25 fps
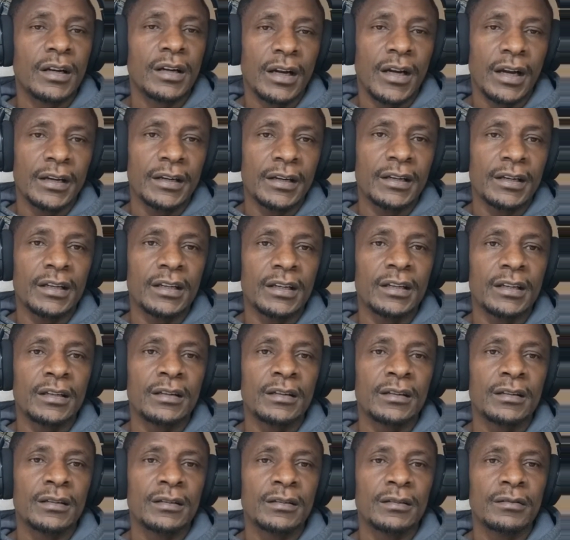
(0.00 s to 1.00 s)
Kindly
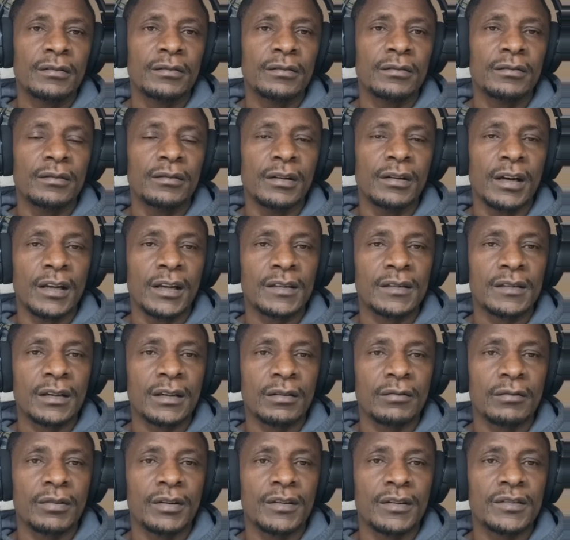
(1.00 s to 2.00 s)
ask
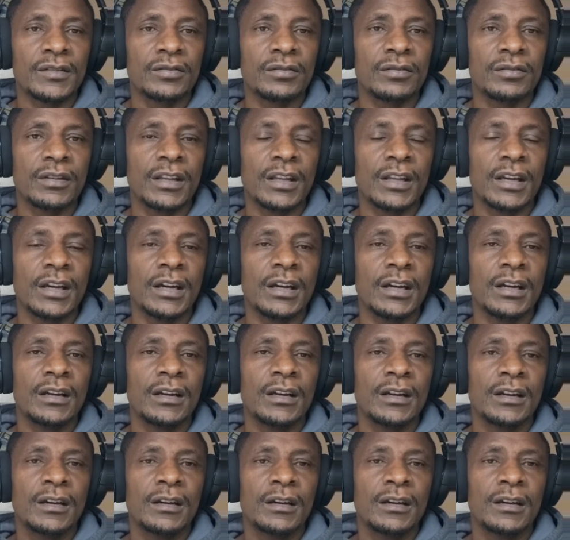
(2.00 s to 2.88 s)
a question there,